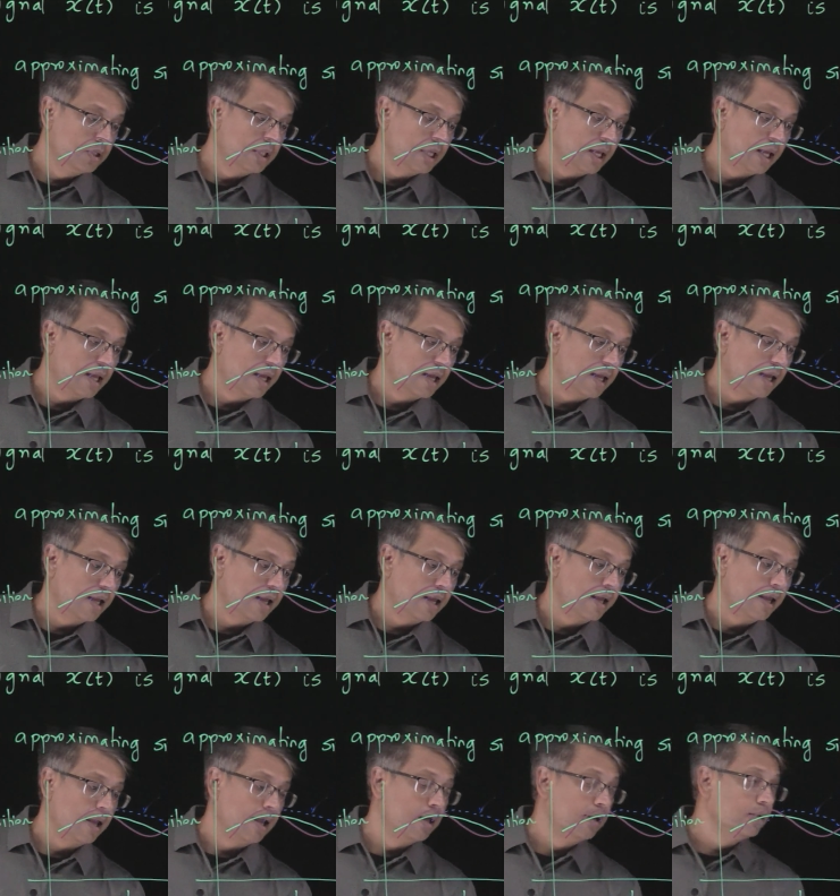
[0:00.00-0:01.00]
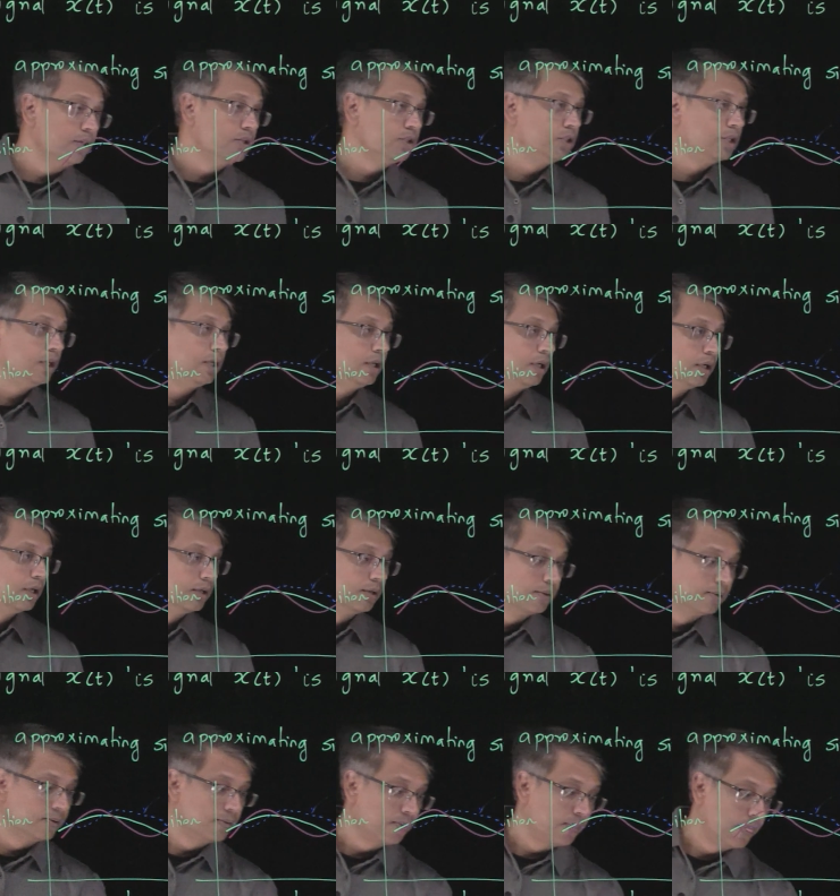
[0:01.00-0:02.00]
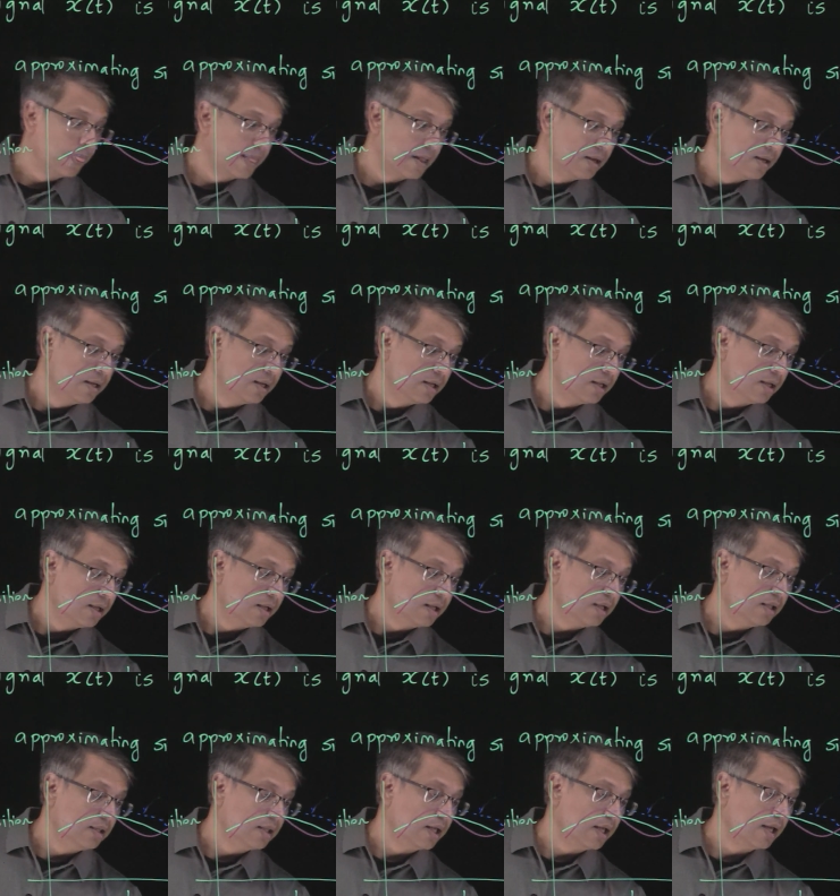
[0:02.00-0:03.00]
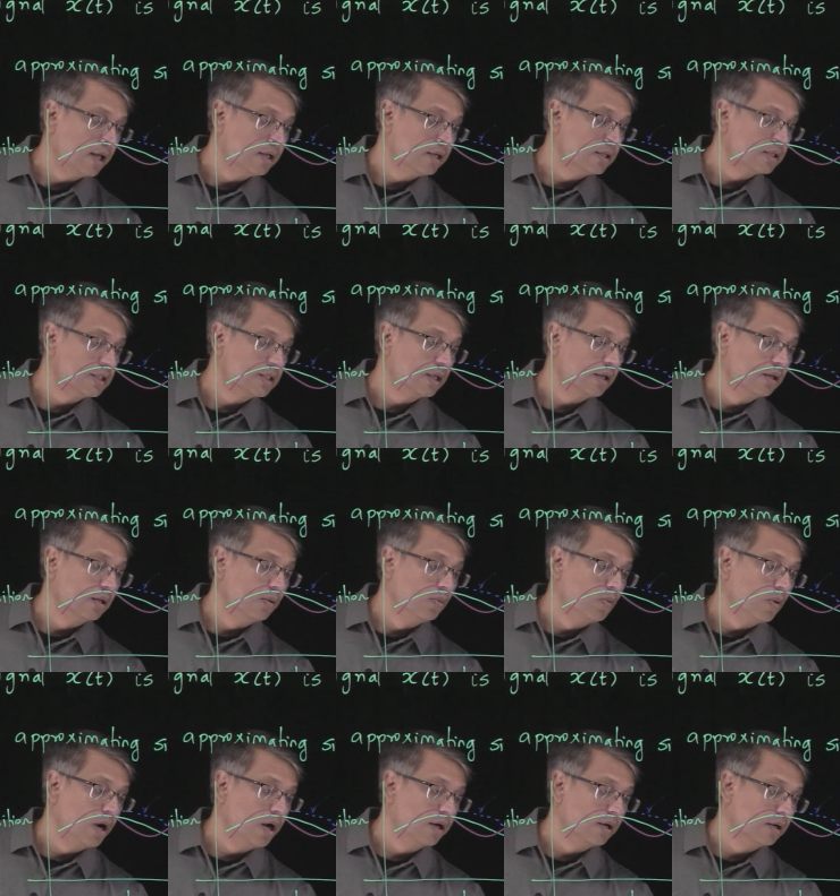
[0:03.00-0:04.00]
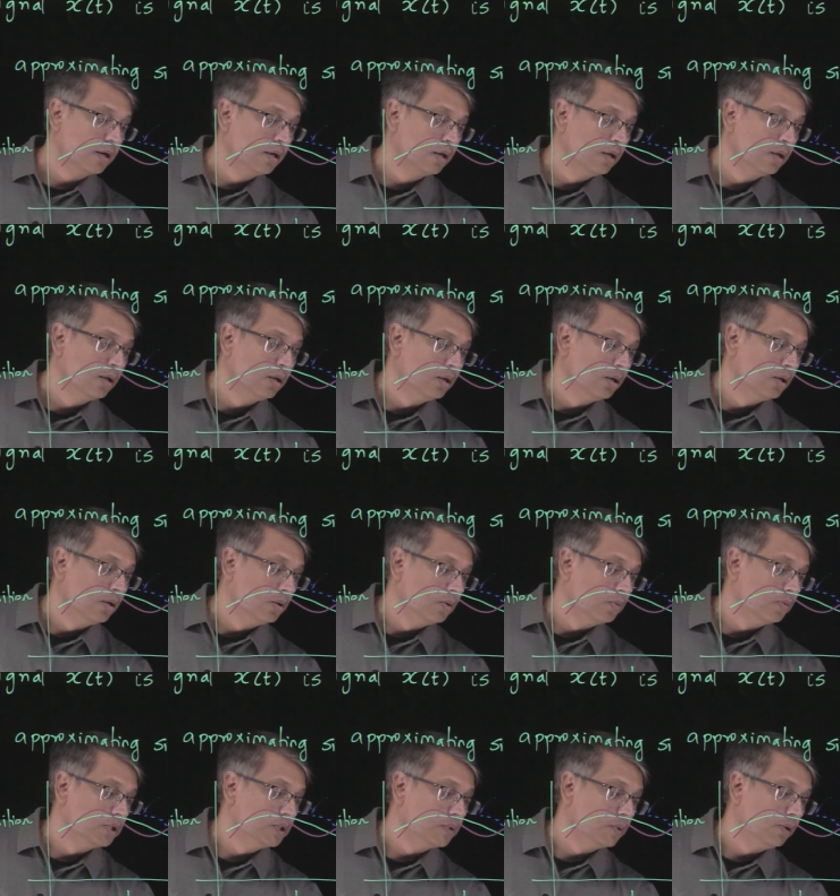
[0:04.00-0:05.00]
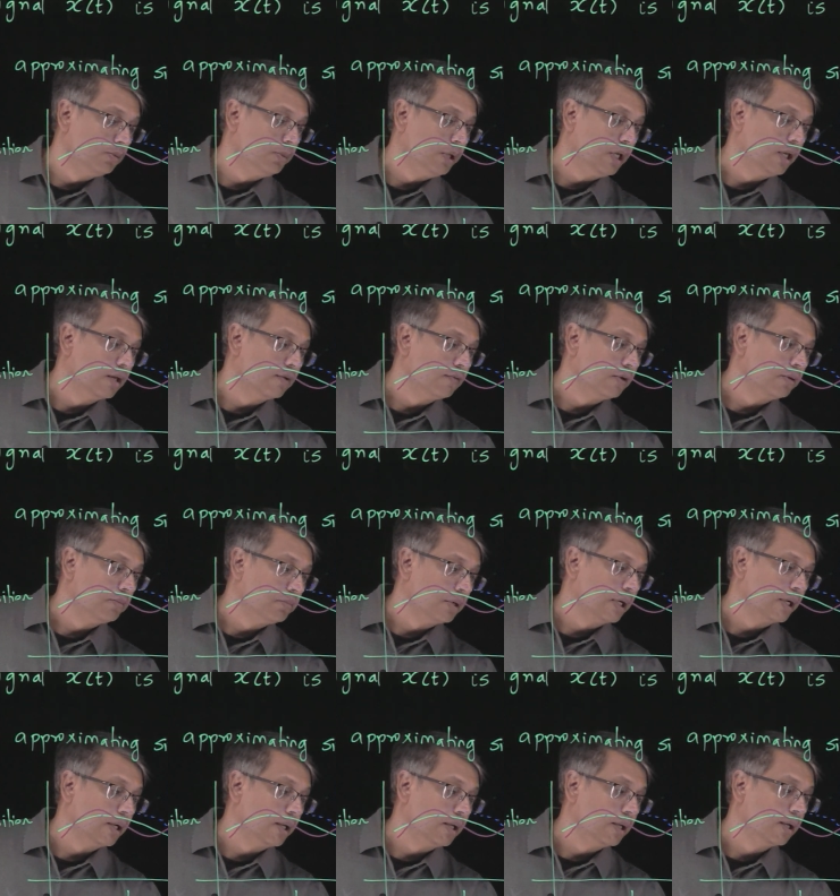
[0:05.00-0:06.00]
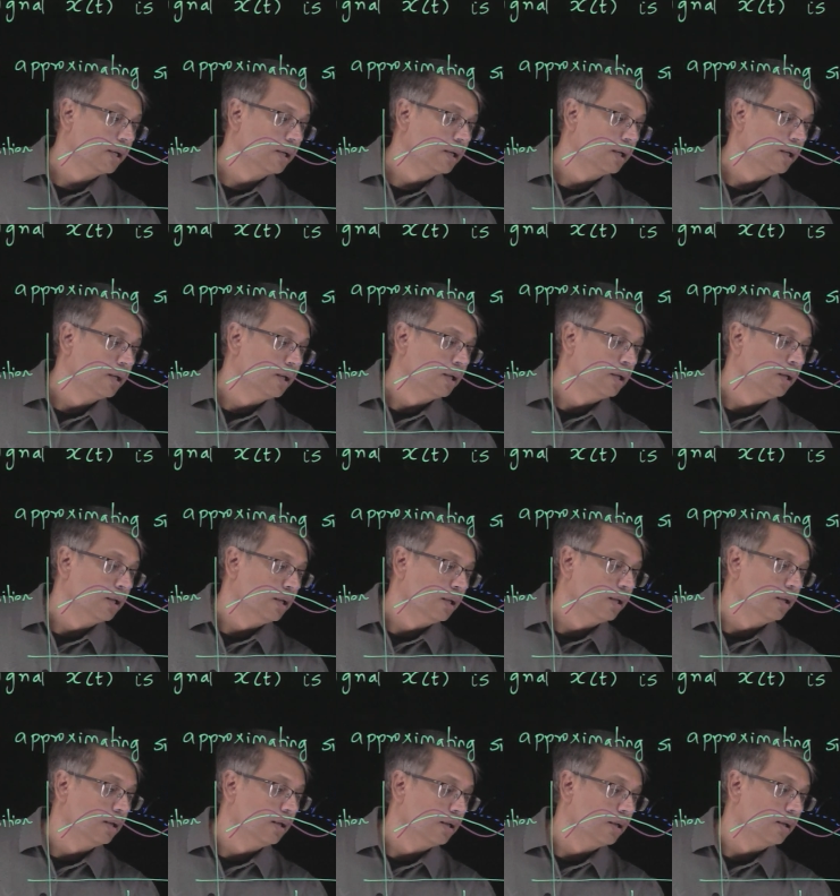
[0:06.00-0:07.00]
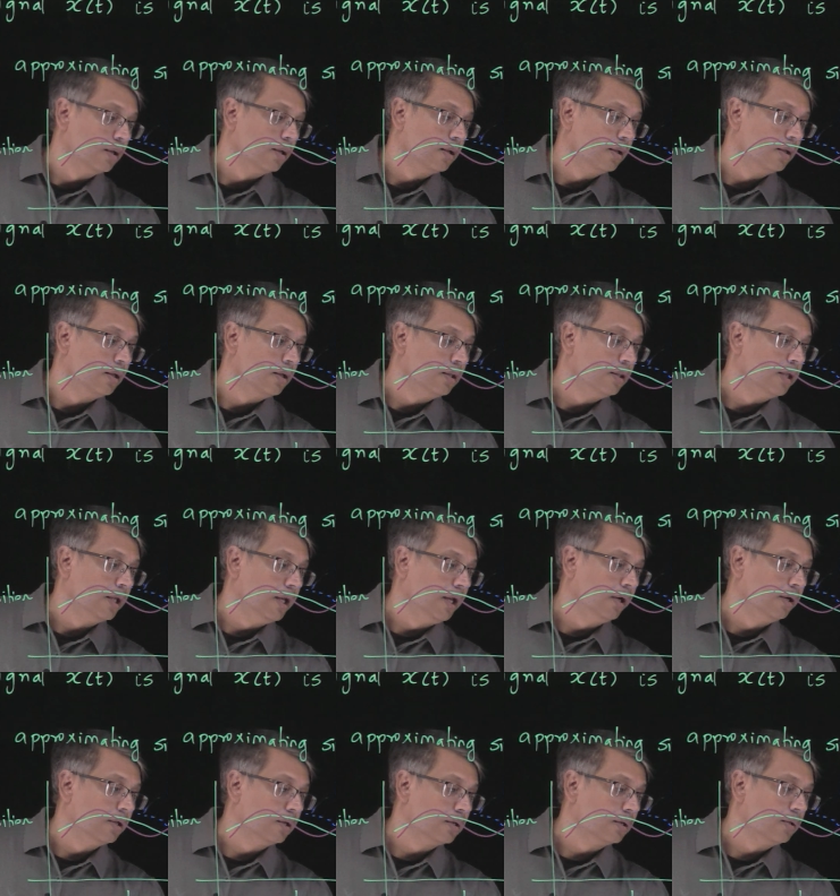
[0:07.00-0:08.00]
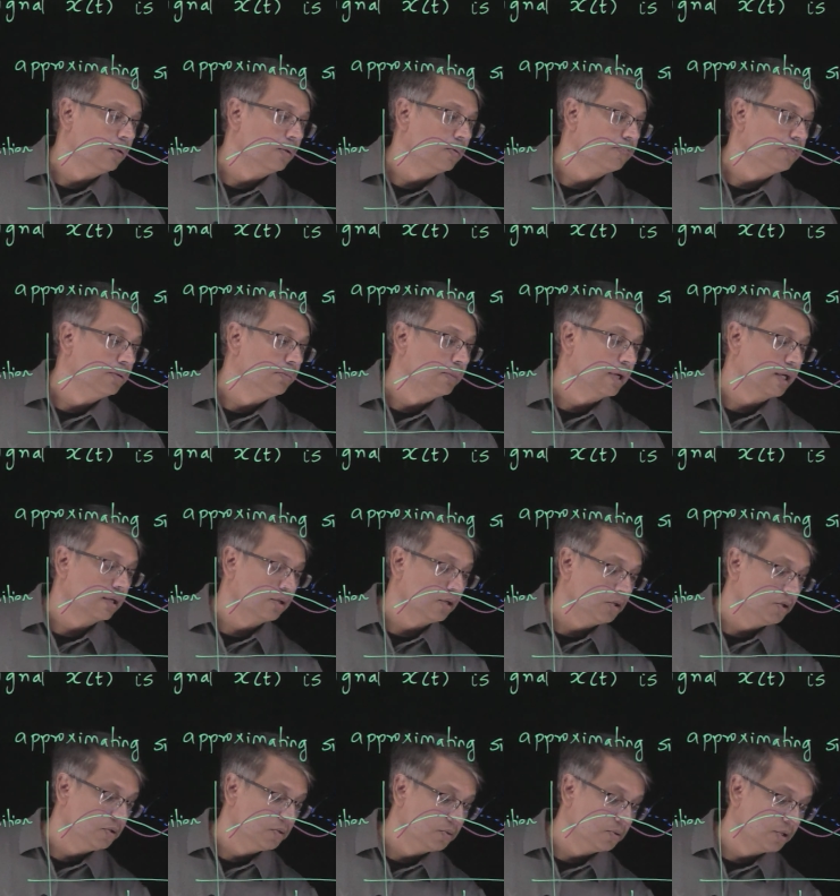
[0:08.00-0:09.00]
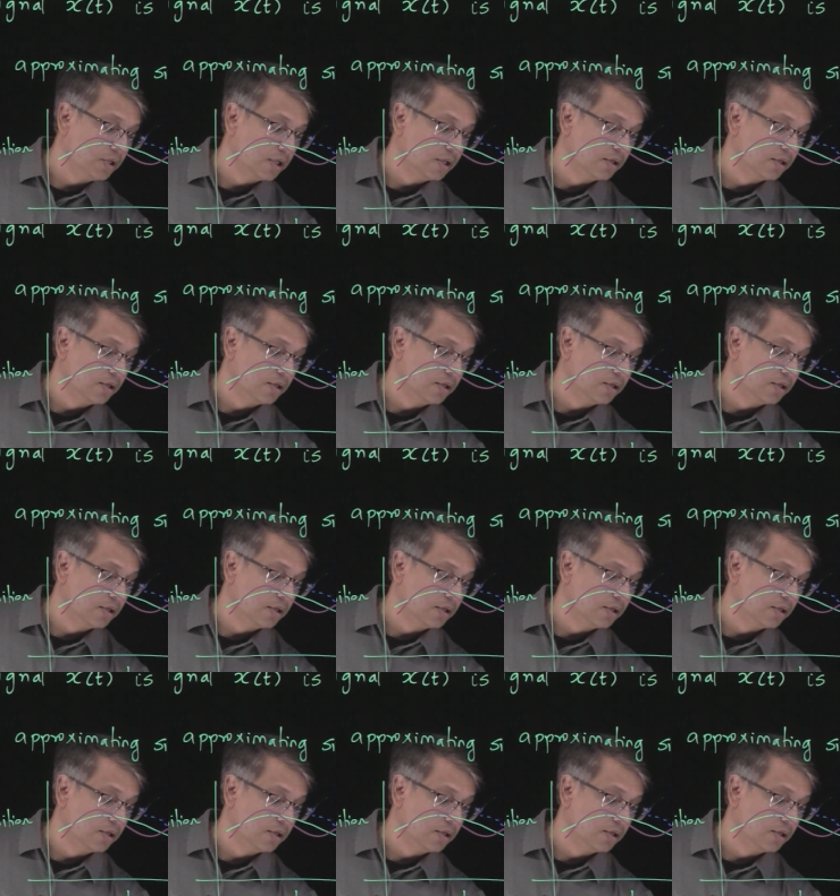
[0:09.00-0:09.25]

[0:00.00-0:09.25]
the energy in the error signal 1, which will be given by the integral of the magnitude